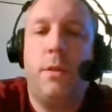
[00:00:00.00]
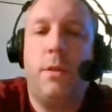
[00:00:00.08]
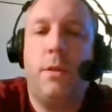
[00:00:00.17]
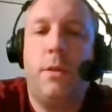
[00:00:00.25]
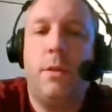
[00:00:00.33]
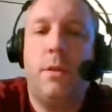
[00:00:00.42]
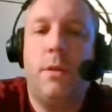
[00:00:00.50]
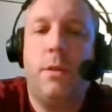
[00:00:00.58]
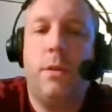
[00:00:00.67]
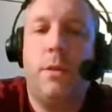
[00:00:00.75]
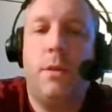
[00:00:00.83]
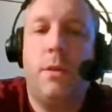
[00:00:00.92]

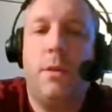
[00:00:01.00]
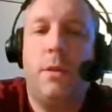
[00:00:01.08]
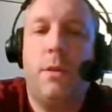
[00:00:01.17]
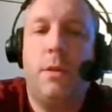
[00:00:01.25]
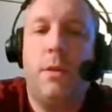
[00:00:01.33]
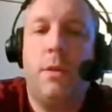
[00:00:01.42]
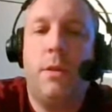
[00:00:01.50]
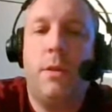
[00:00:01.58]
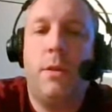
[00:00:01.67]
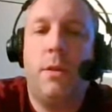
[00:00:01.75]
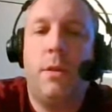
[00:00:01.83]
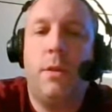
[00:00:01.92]

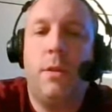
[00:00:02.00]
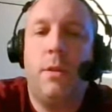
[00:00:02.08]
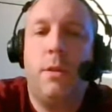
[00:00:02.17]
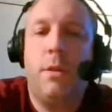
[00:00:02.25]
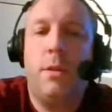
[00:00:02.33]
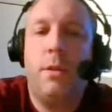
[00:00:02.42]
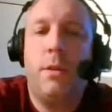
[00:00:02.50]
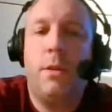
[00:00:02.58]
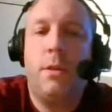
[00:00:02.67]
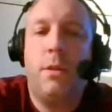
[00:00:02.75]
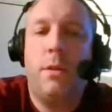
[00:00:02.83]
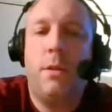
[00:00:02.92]

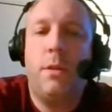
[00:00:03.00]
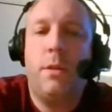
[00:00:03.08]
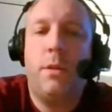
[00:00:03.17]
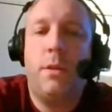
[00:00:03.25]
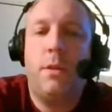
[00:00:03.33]
This person isn't speaking.